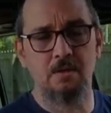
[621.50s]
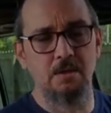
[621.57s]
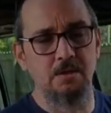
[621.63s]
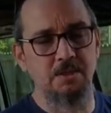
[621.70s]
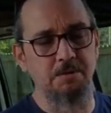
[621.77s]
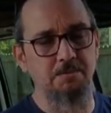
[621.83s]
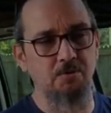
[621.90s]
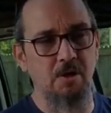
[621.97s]

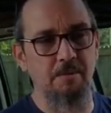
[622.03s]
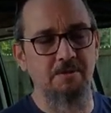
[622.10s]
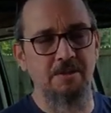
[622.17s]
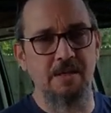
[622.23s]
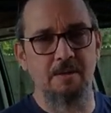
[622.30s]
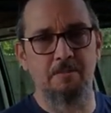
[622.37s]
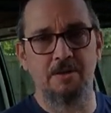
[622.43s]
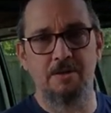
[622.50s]
subscribed to
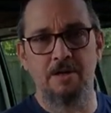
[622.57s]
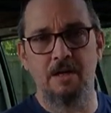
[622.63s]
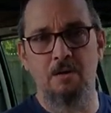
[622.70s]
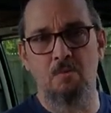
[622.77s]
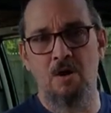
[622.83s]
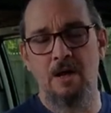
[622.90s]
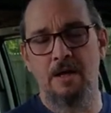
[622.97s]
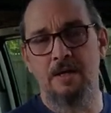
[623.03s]
Dad Bear
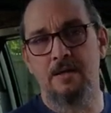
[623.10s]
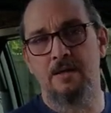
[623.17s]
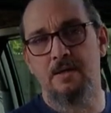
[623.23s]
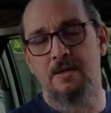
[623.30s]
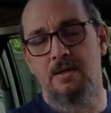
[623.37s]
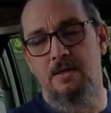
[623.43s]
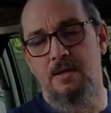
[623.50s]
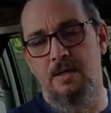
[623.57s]
DIY
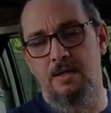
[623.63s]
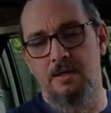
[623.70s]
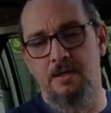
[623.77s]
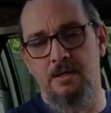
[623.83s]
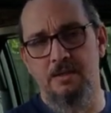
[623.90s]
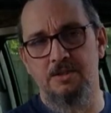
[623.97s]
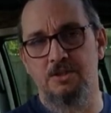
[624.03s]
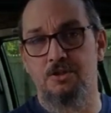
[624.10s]

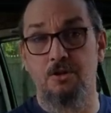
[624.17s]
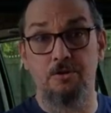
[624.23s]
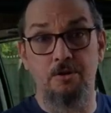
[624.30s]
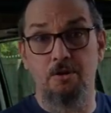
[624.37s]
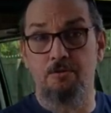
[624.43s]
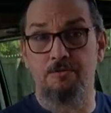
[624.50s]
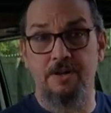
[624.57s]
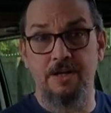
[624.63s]
and just turn the
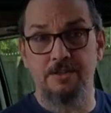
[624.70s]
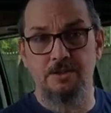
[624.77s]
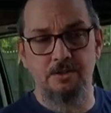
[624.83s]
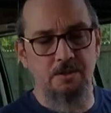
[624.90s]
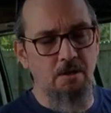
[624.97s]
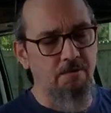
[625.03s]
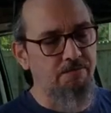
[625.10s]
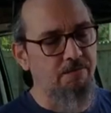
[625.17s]
notifications
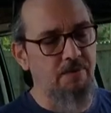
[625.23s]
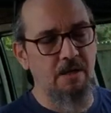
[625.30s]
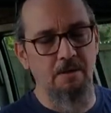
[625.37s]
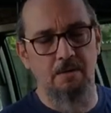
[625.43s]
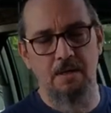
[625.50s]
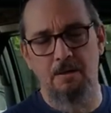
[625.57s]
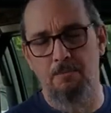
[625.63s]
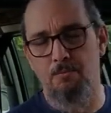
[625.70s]
off, I
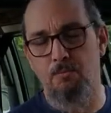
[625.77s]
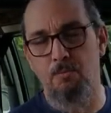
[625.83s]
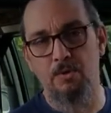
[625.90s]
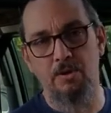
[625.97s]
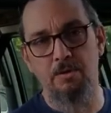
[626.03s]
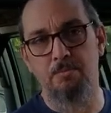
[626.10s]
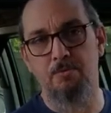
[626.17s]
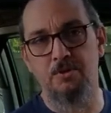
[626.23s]

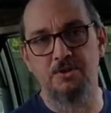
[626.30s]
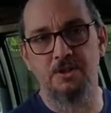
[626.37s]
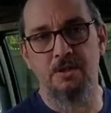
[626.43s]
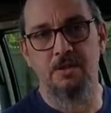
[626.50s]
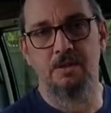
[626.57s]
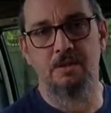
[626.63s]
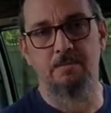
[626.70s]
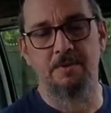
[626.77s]
really appreciate
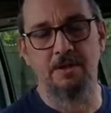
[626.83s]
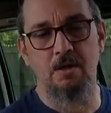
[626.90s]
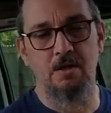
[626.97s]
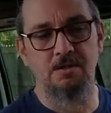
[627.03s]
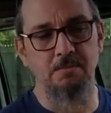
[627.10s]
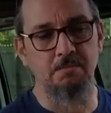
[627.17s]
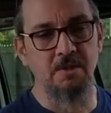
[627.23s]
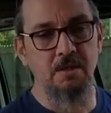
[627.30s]
it. That'd be
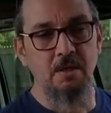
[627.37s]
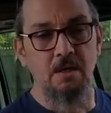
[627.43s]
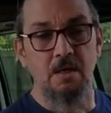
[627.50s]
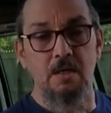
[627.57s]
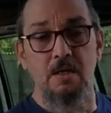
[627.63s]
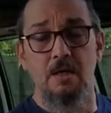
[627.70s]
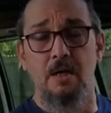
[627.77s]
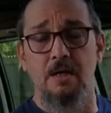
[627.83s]
awesome.
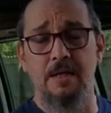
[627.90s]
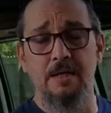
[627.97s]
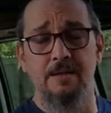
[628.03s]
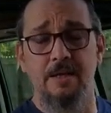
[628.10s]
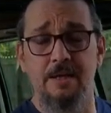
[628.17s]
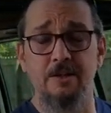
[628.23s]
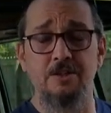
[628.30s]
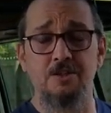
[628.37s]
Again,
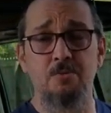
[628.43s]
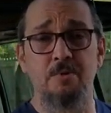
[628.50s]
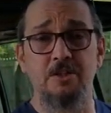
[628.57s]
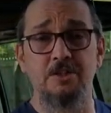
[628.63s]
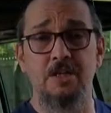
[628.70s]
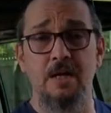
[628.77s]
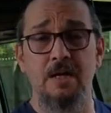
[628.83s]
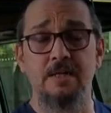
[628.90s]
thank you so much,
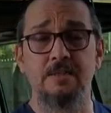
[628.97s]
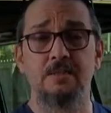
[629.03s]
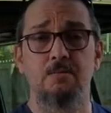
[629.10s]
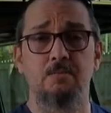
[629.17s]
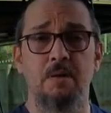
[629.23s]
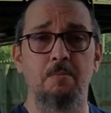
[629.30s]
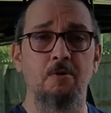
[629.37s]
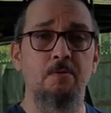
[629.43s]
guys.
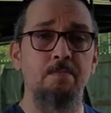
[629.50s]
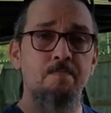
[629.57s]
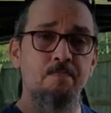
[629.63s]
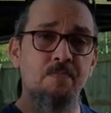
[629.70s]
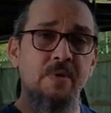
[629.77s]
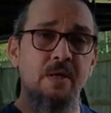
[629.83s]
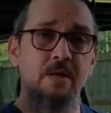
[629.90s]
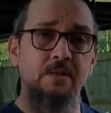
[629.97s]
Remember,
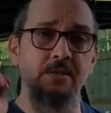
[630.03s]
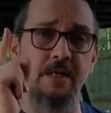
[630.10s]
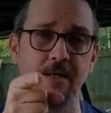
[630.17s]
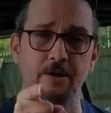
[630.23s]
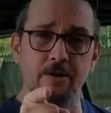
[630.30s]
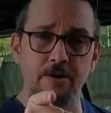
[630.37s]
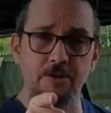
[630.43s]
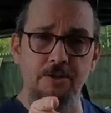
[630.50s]
take care
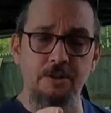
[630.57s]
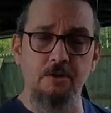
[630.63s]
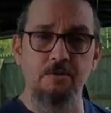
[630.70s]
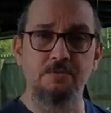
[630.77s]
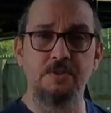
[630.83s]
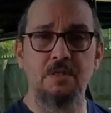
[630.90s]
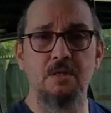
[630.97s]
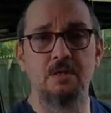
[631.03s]
of yourselves.
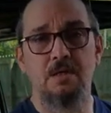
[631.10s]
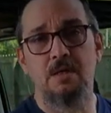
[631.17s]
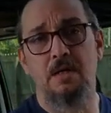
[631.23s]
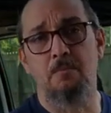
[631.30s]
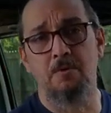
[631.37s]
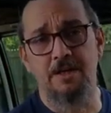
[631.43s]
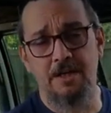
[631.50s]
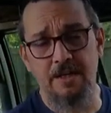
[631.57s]

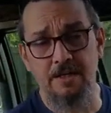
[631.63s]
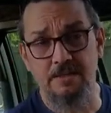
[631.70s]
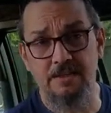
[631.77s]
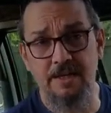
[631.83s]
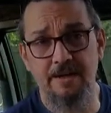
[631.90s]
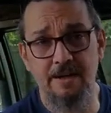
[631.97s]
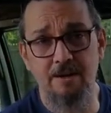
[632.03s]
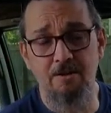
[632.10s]
When you can, take
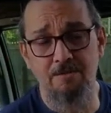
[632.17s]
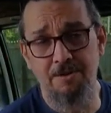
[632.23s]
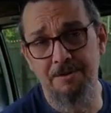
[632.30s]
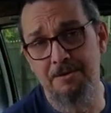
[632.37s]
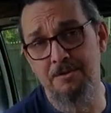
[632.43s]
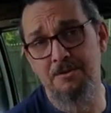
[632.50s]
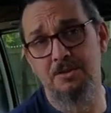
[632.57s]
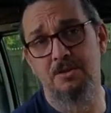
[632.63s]
care of
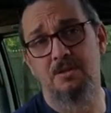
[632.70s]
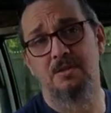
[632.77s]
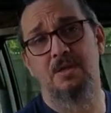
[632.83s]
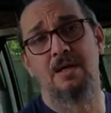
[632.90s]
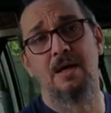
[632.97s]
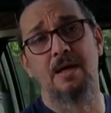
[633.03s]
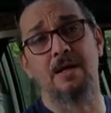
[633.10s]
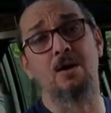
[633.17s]
others,
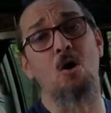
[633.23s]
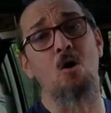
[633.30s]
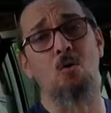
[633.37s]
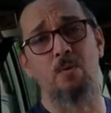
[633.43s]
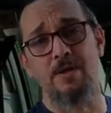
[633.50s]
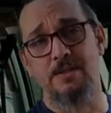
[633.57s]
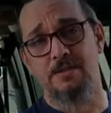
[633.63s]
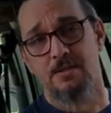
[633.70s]
and
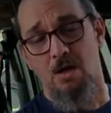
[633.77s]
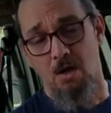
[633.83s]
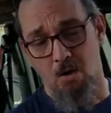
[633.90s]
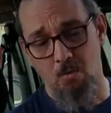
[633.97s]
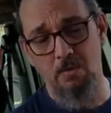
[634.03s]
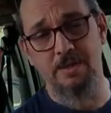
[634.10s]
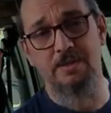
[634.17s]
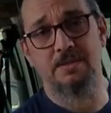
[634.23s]
always,
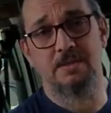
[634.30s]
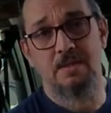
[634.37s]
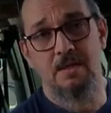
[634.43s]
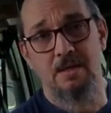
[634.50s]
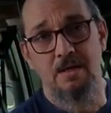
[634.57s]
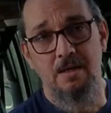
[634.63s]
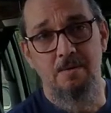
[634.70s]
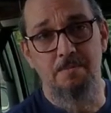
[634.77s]
always
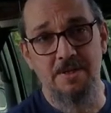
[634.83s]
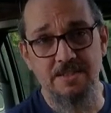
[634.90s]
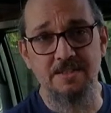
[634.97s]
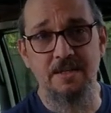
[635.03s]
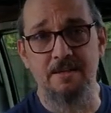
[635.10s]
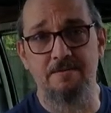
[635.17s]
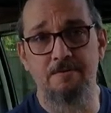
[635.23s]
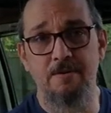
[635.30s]
be
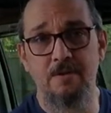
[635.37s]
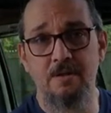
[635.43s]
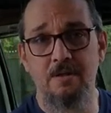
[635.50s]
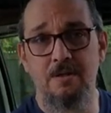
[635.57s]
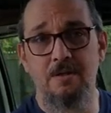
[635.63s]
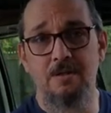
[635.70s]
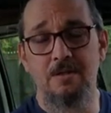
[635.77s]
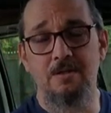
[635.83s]
safe.
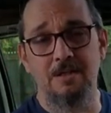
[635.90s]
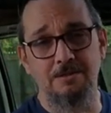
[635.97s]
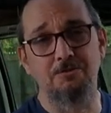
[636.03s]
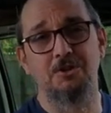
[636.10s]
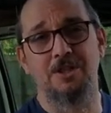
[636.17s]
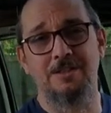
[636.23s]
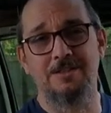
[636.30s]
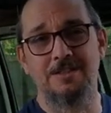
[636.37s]
Thanks for
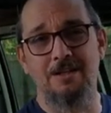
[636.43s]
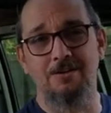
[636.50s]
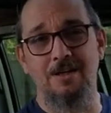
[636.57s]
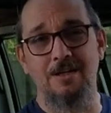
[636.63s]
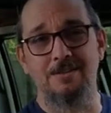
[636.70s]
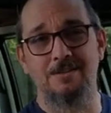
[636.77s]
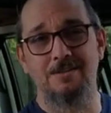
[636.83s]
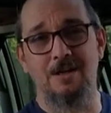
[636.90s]
checking us out,
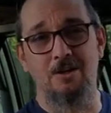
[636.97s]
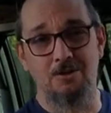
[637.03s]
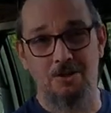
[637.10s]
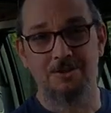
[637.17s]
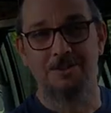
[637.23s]
guys. I'll talk to you